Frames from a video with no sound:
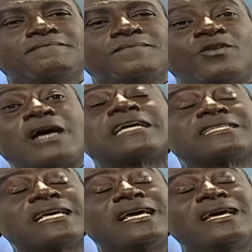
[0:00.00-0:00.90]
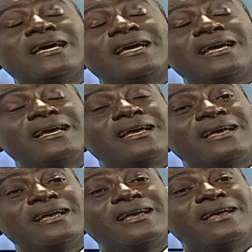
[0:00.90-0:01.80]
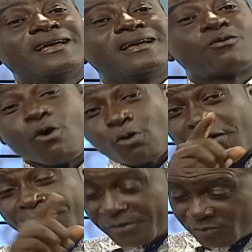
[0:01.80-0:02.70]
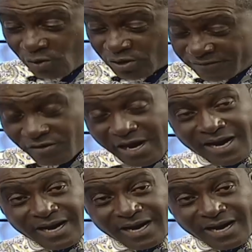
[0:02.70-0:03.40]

What I say? COCO from Côte d'Ivoire.